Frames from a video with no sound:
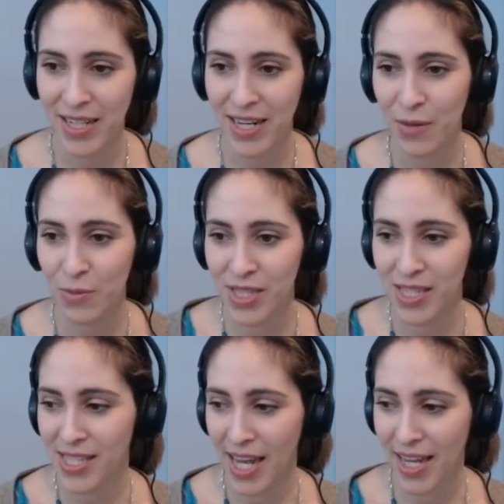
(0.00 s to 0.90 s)
And I would
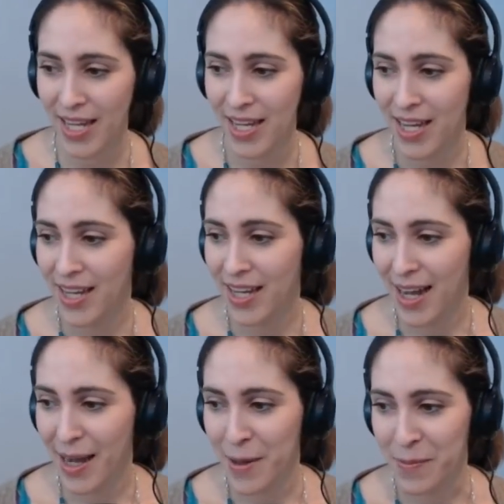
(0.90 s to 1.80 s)
say
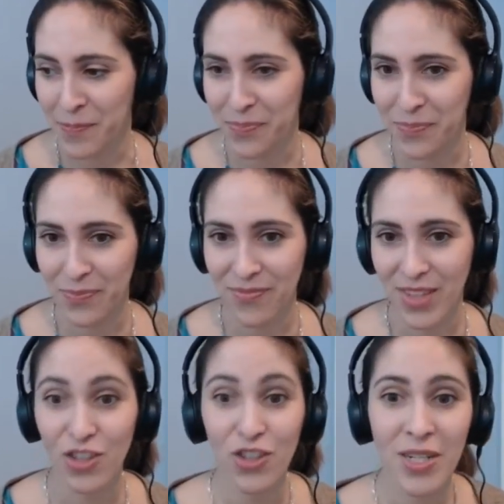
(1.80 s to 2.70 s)
um,
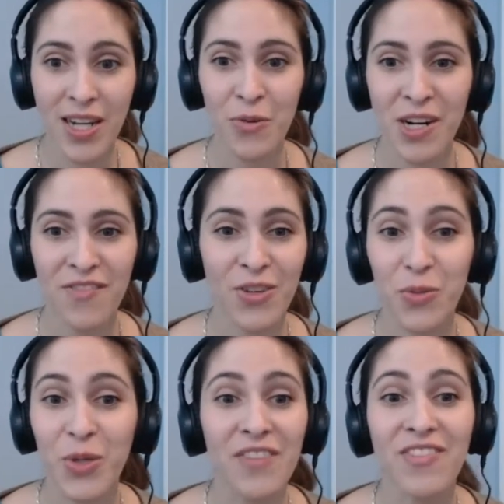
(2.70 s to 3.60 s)
you and I would have,
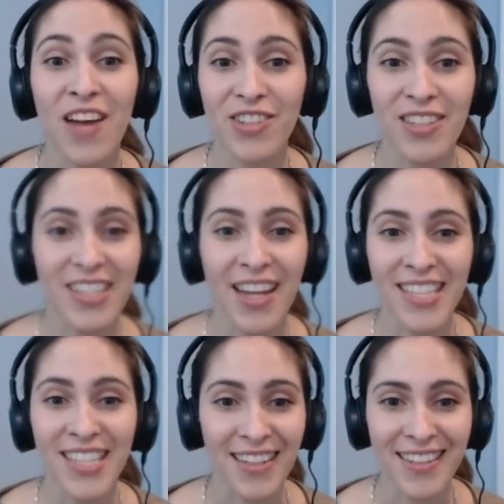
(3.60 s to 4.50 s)
would have never
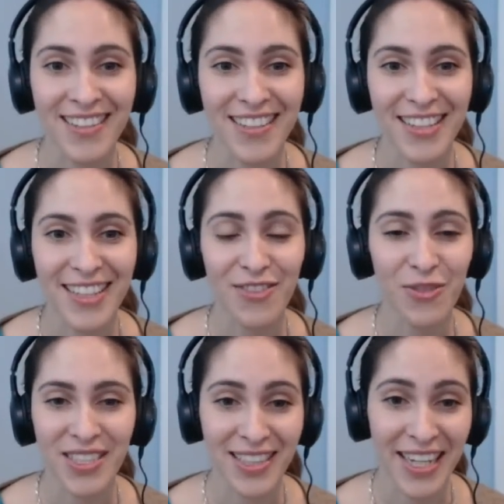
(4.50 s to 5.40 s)
connected if we
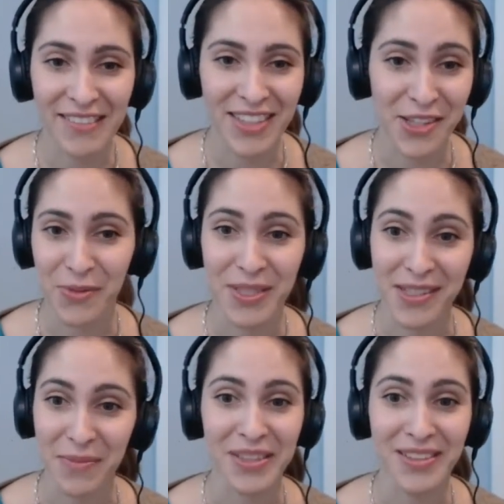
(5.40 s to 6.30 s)
didn't have kids with
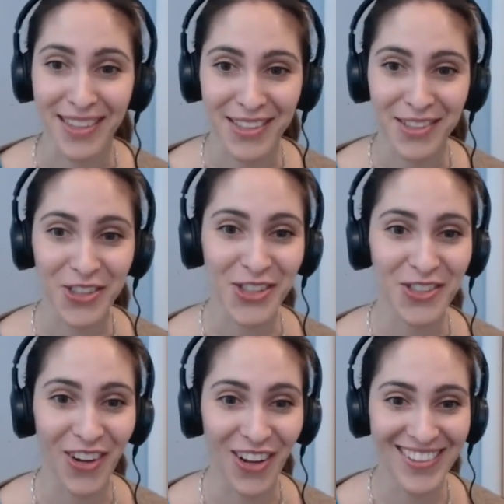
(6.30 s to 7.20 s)
disabilities, first
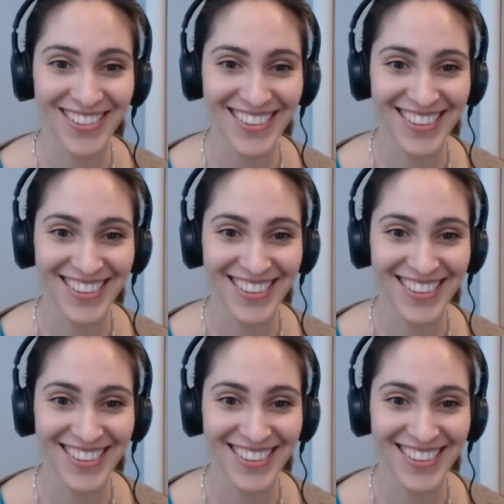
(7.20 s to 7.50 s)
of all.